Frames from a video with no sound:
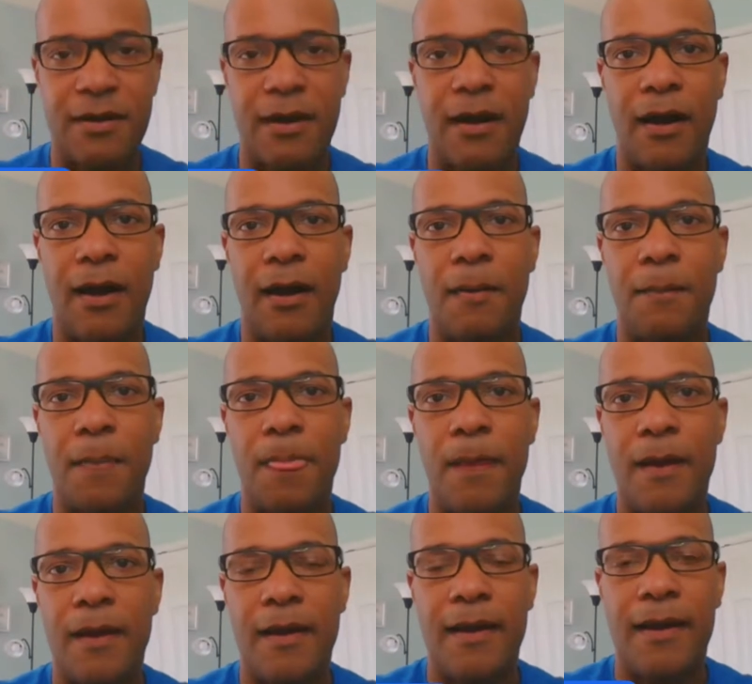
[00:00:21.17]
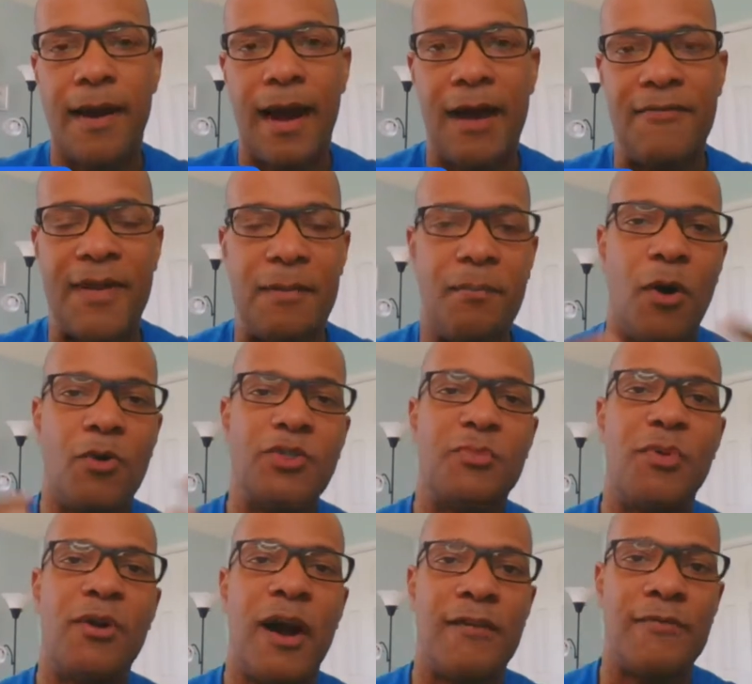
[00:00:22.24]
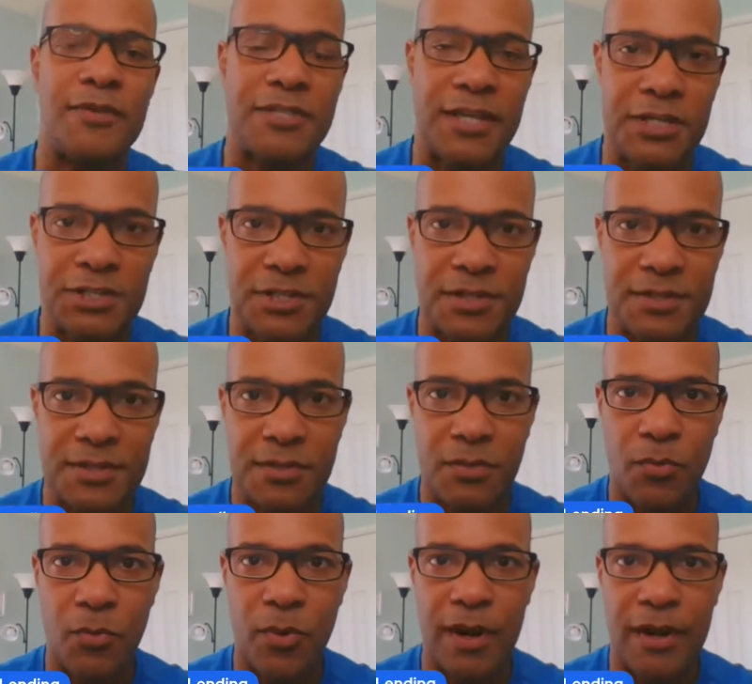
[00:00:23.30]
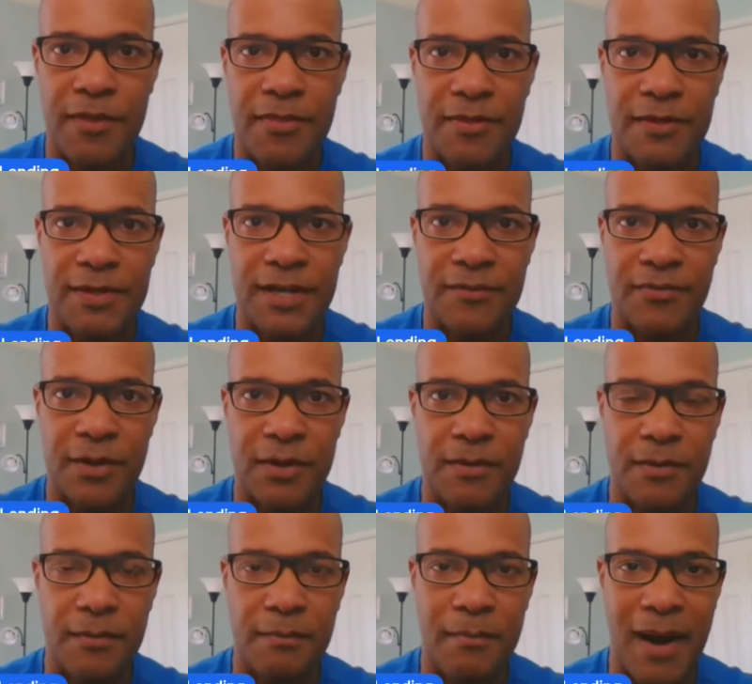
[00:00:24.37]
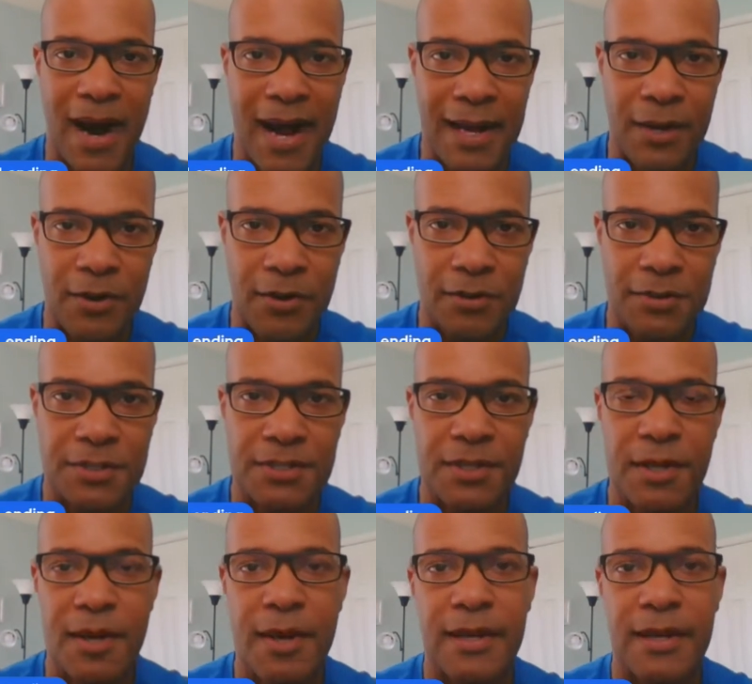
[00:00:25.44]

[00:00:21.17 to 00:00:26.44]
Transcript: I've had multiple conversations with different buyers,